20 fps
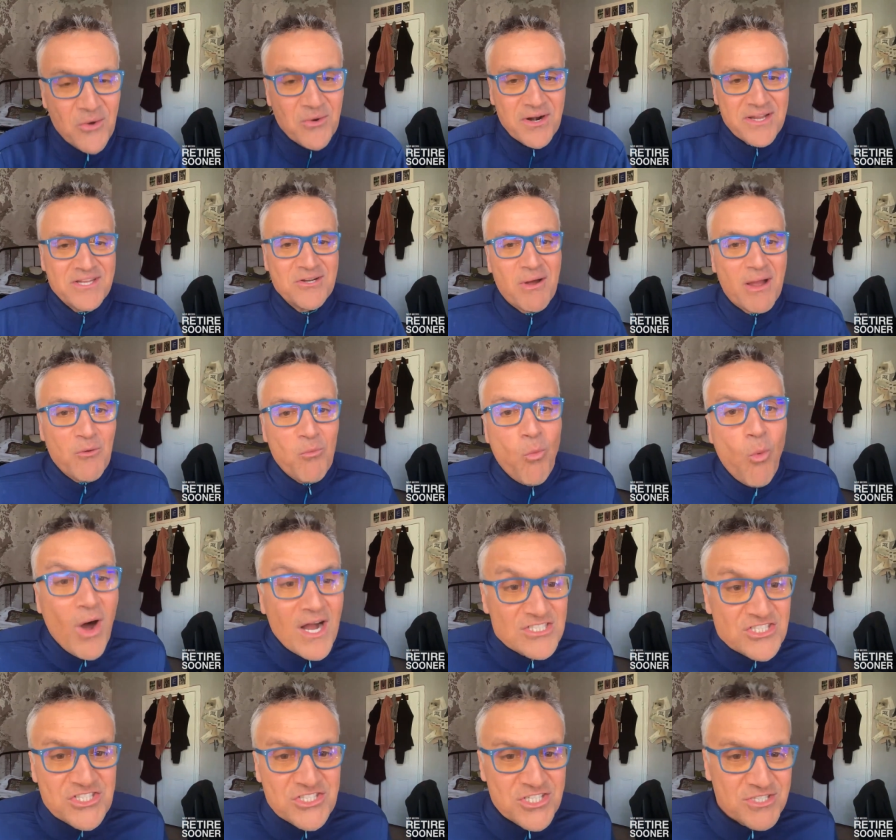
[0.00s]
or you know i
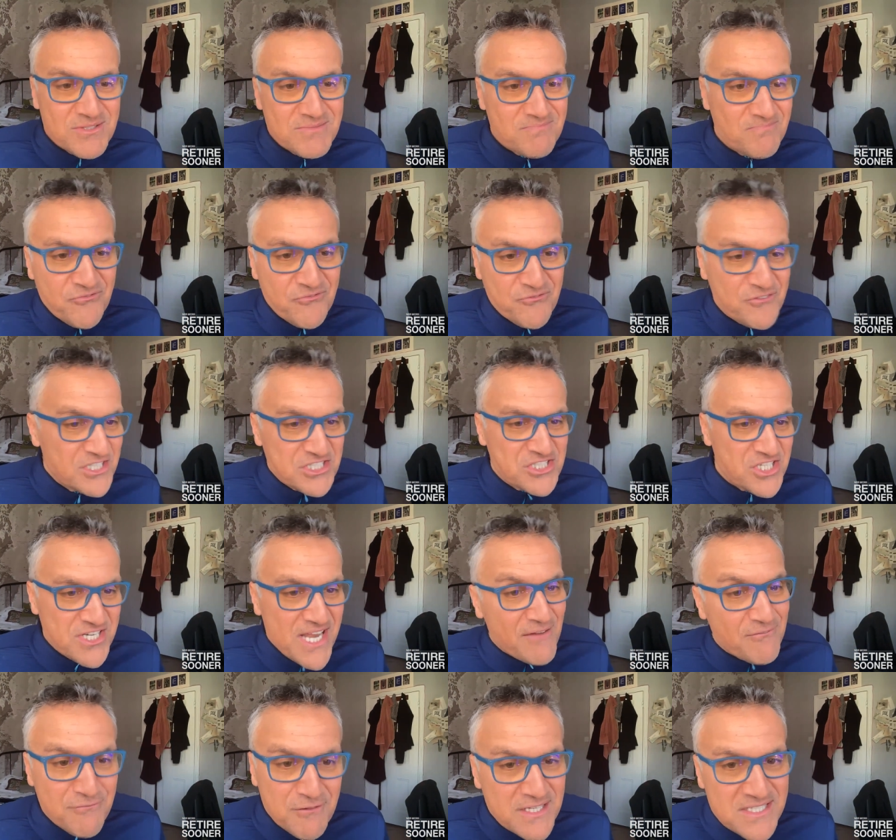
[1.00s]
watched a finished a
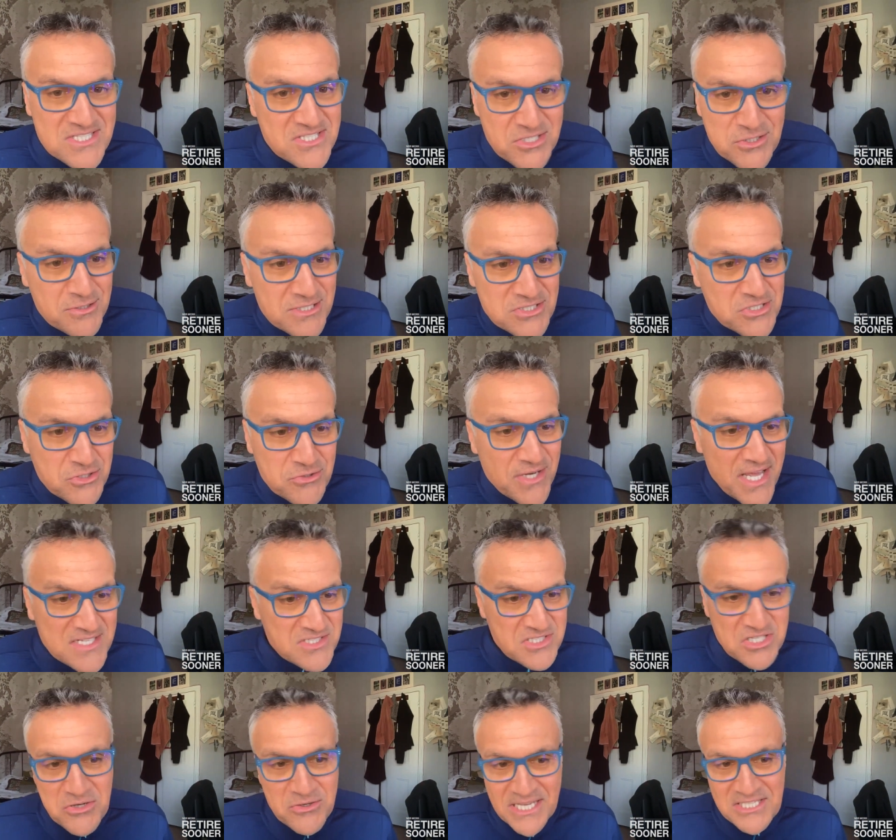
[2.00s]
netflix series two
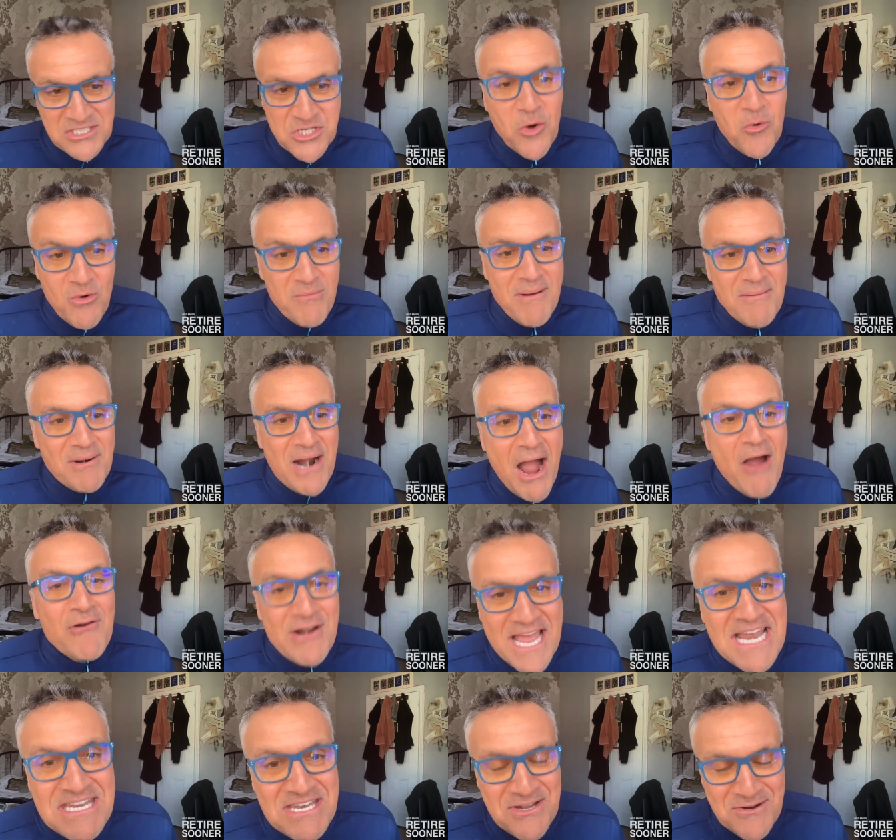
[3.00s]
days ago and i don't remember how it
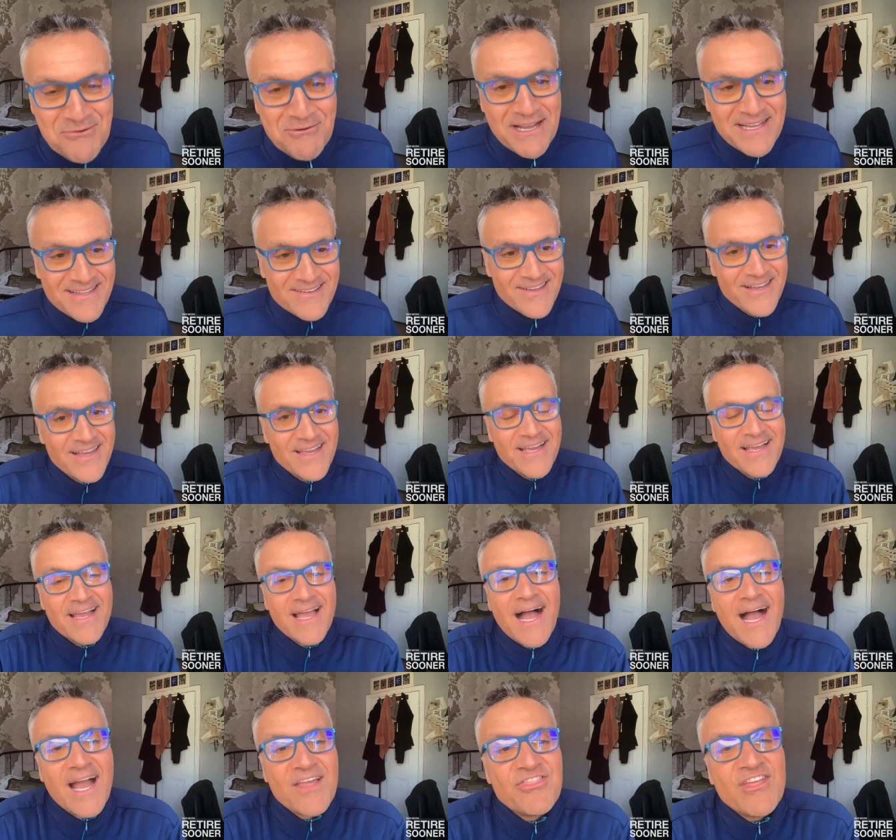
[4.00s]
ended right you know,
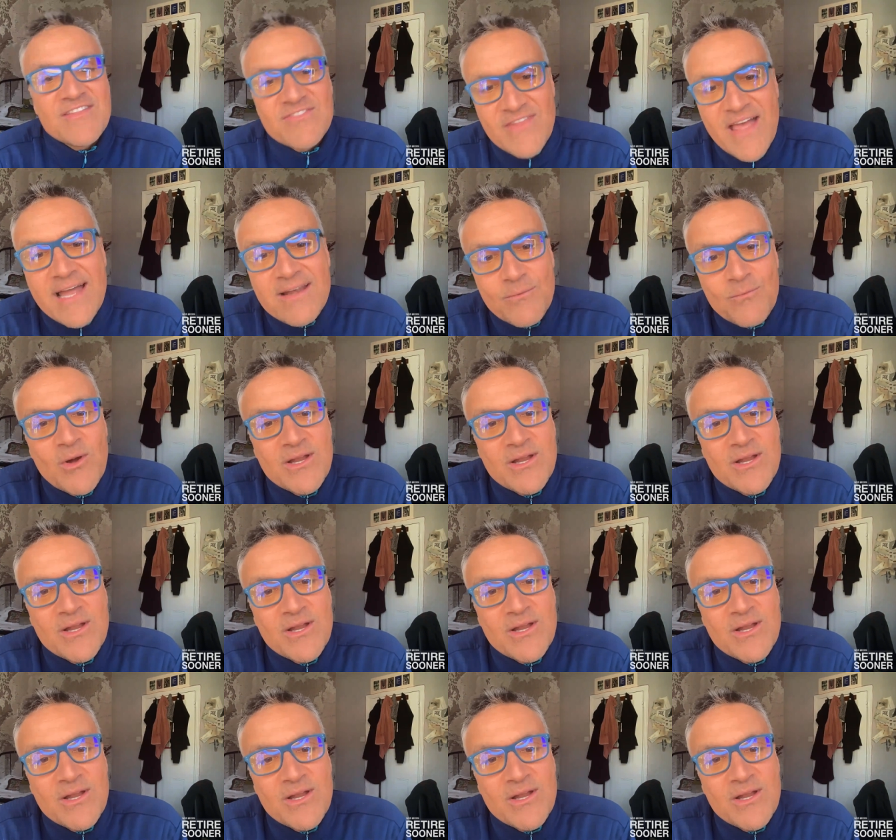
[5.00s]
i think that